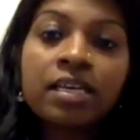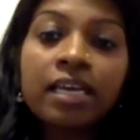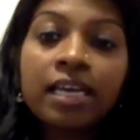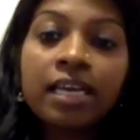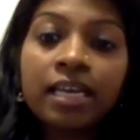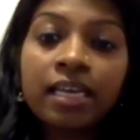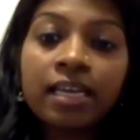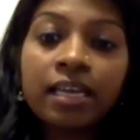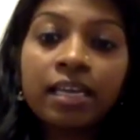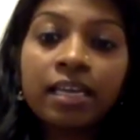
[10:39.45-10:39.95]

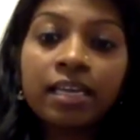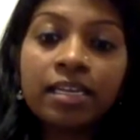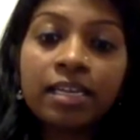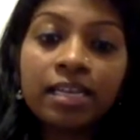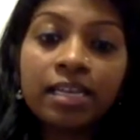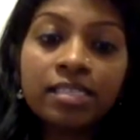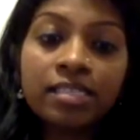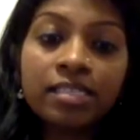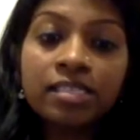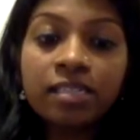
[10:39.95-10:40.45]
it
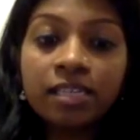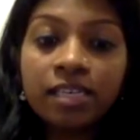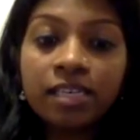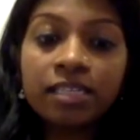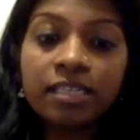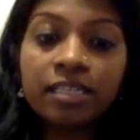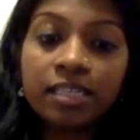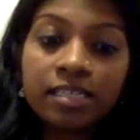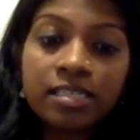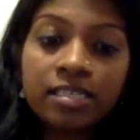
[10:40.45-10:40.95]

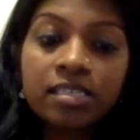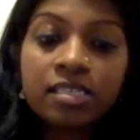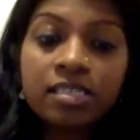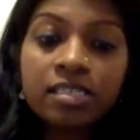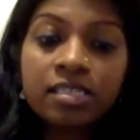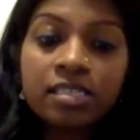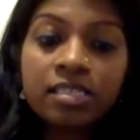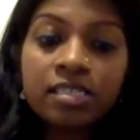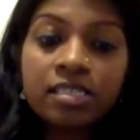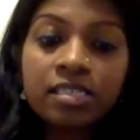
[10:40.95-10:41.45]
doesn't
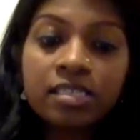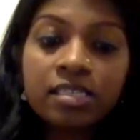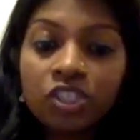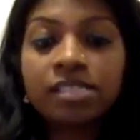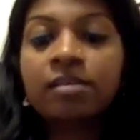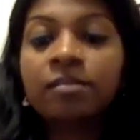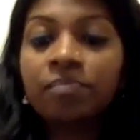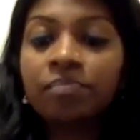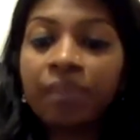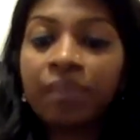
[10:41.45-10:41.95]

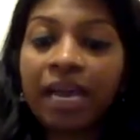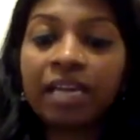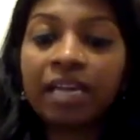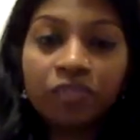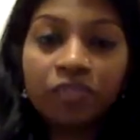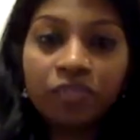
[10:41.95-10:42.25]
just